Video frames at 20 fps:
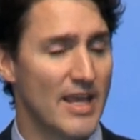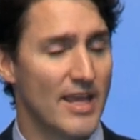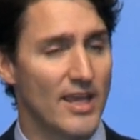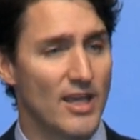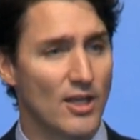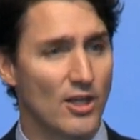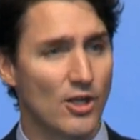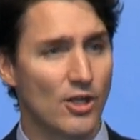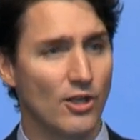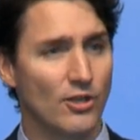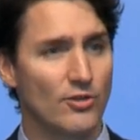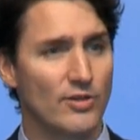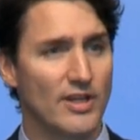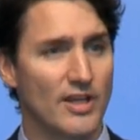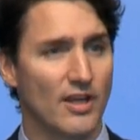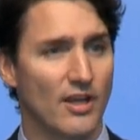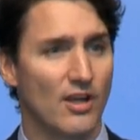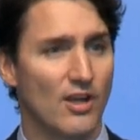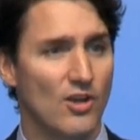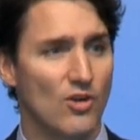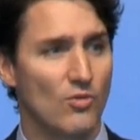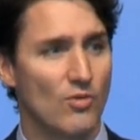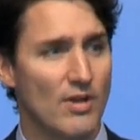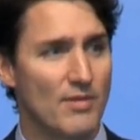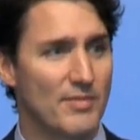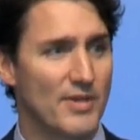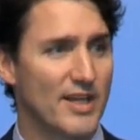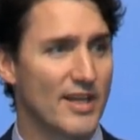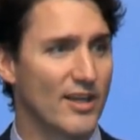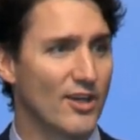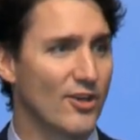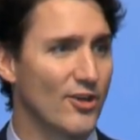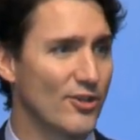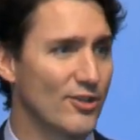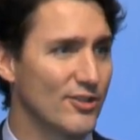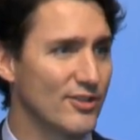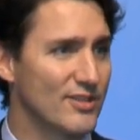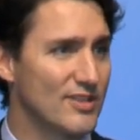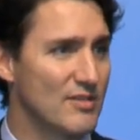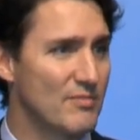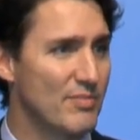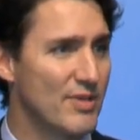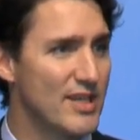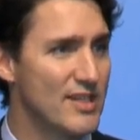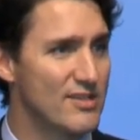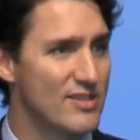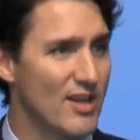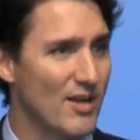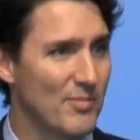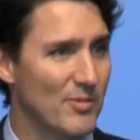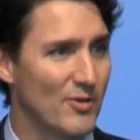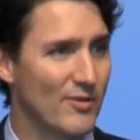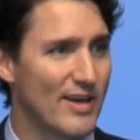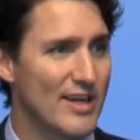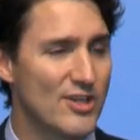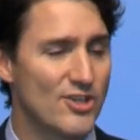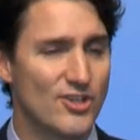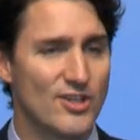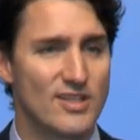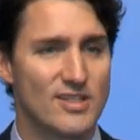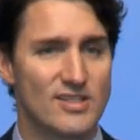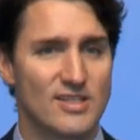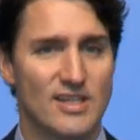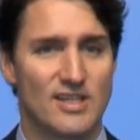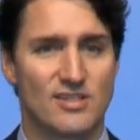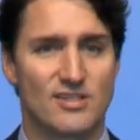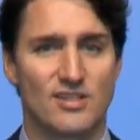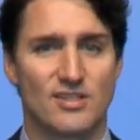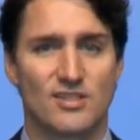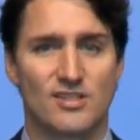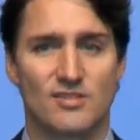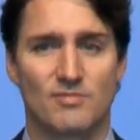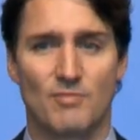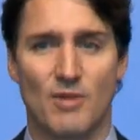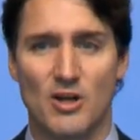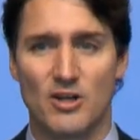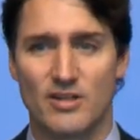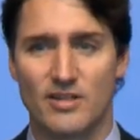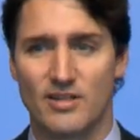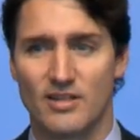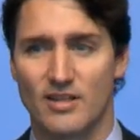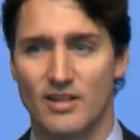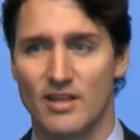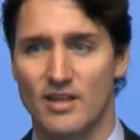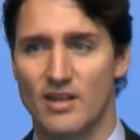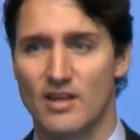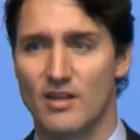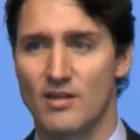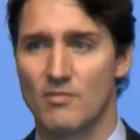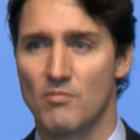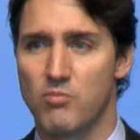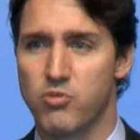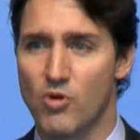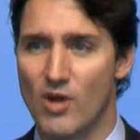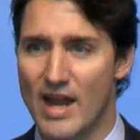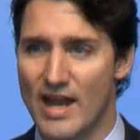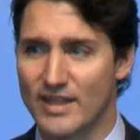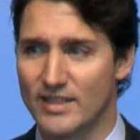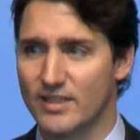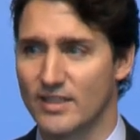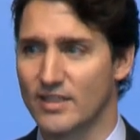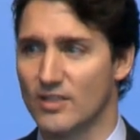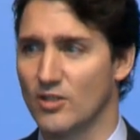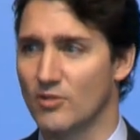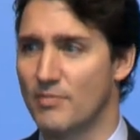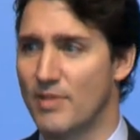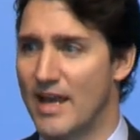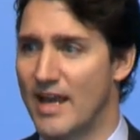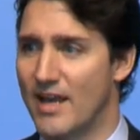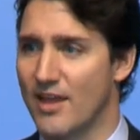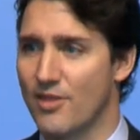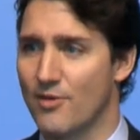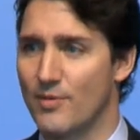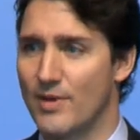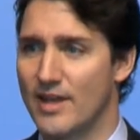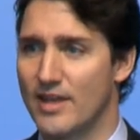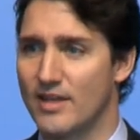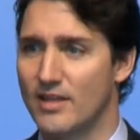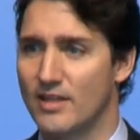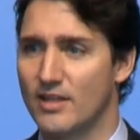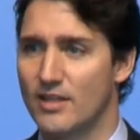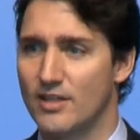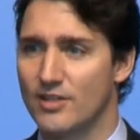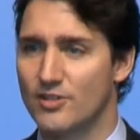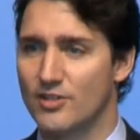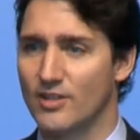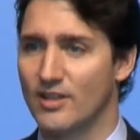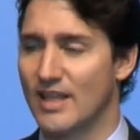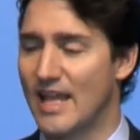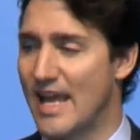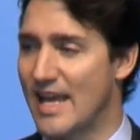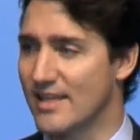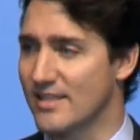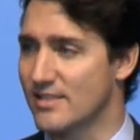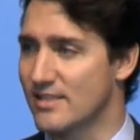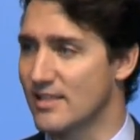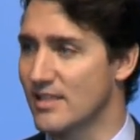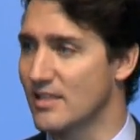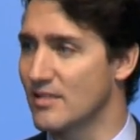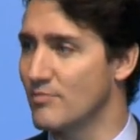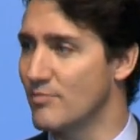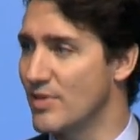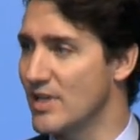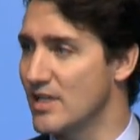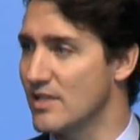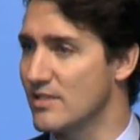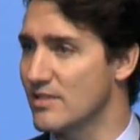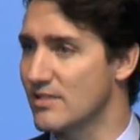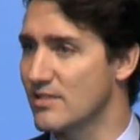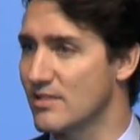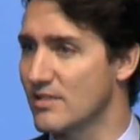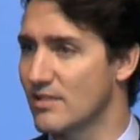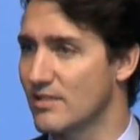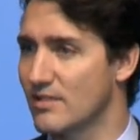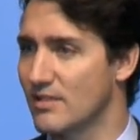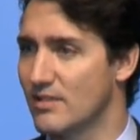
Including women and girls in peace operations is a smart, practical pathway to lasting peace.